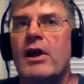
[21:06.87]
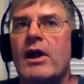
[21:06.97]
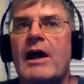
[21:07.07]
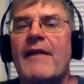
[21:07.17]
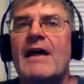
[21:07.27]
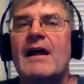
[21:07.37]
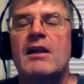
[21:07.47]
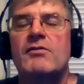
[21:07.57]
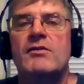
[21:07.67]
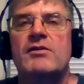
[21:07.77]
at that
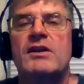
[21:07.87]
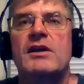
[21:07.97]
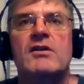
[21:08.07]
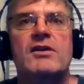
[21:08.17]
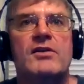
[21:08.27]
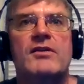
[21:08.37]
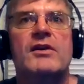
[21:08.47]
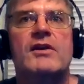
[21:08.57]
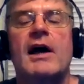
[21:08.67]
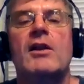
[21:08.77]
level of detail is in
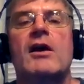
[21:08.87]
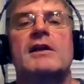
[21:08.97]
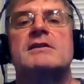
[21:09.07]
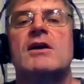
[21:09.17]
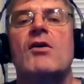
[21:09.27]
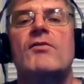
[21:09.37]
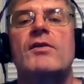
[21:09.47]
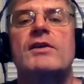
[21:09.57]
the dialogue itself.